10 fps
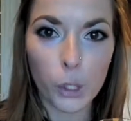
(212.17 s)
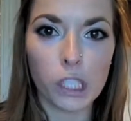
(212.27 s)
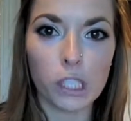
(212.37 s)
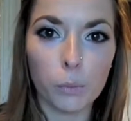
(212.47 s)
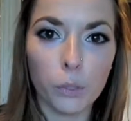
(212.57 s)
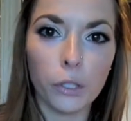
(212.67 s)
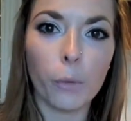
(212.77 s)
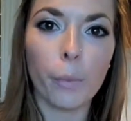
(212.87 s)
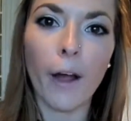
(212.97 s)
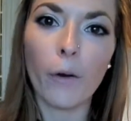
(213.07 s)
is
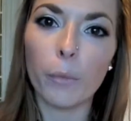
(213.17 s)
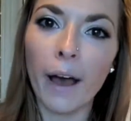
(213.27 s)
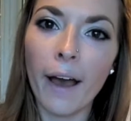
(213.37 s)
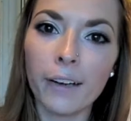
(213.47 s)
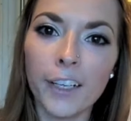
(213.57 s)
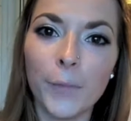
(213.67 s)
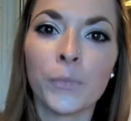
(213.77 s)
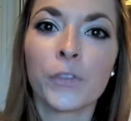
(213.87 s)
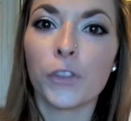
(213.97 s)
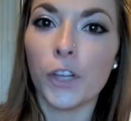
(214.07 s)

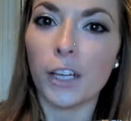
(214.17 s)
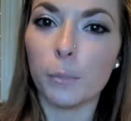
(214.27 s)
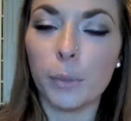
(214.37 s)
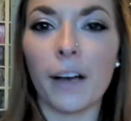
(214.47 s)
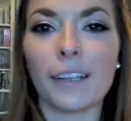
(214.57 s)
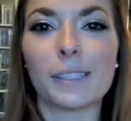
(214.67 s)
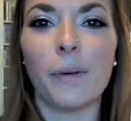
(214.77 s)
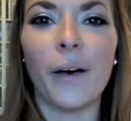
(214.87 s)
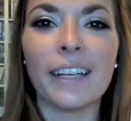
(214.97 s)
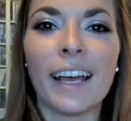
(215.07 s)

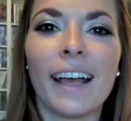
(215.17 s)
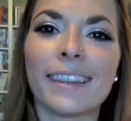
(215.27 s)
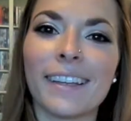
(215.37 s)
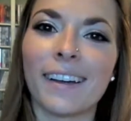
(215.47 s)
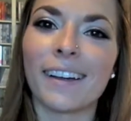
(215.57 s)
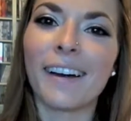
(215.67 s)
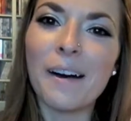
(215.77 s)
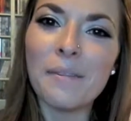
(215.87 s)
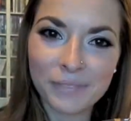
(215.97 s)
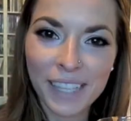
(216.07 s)
purepowerpanda.blogspot.com.